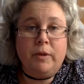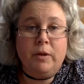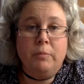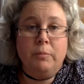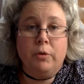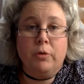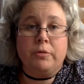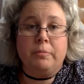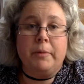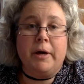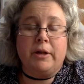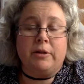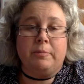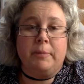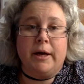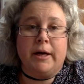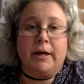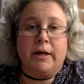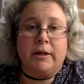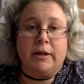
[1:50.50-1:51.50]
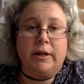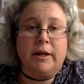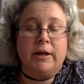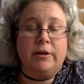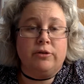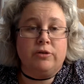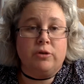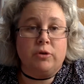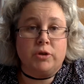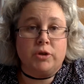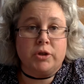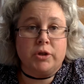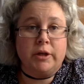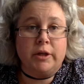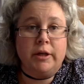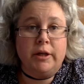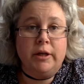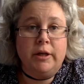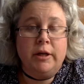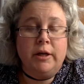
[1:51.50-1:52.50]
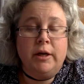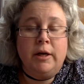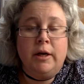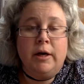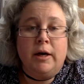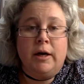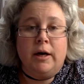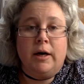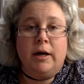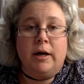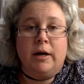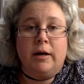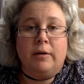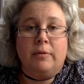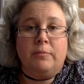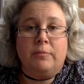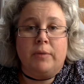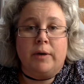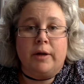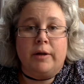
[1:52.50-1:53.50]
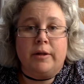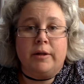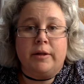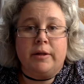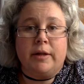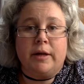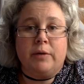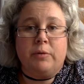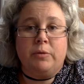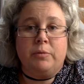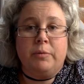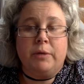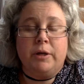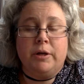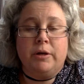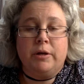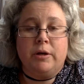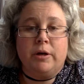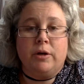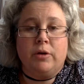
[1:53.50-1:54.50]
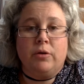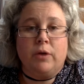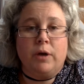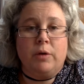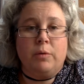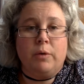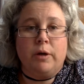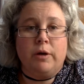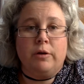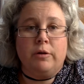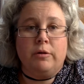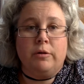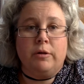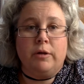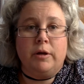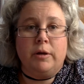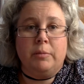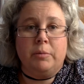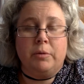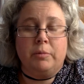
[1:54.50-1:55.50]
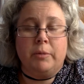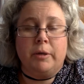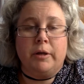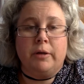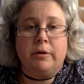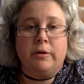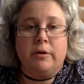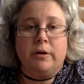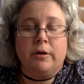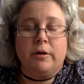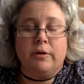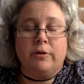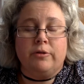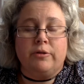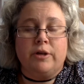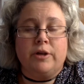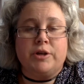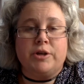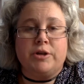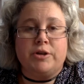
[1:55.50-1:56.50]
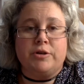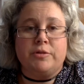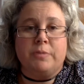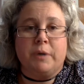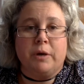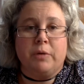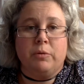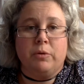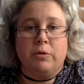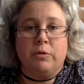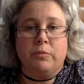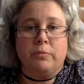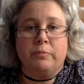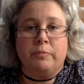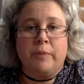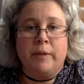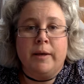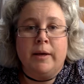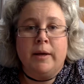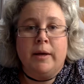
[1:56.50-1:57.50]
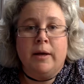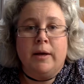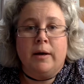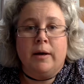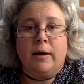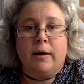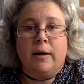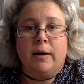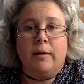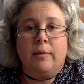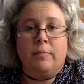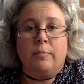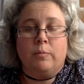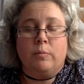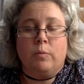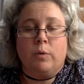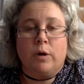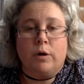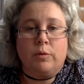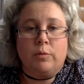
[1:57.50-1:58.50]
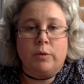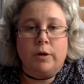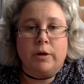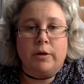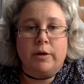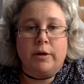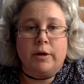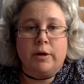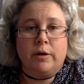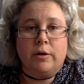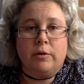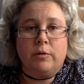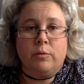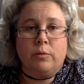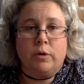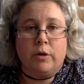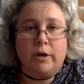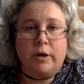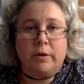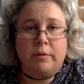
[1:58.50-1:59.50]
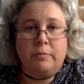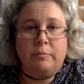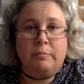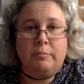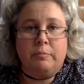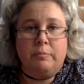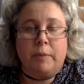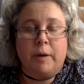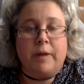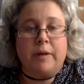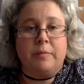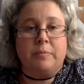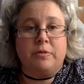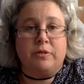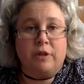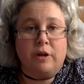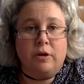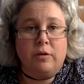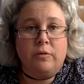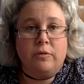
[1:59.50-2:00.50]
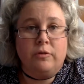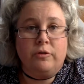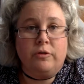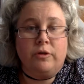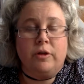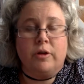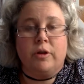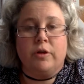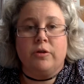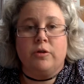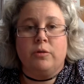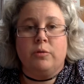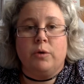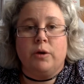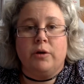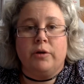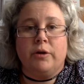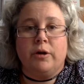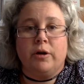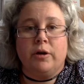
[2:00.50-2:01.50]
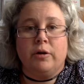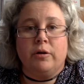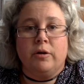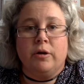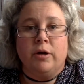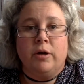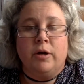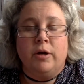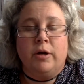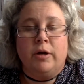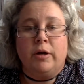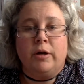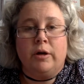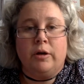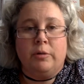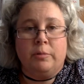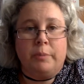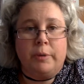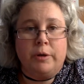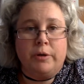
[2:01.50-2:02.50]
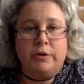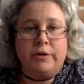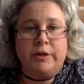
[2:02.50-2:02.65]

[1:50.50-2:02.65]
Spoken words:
both mathematically and socially, I think that would be a great way to implement stations in my room. One where they're working by themselves, another where they're, peer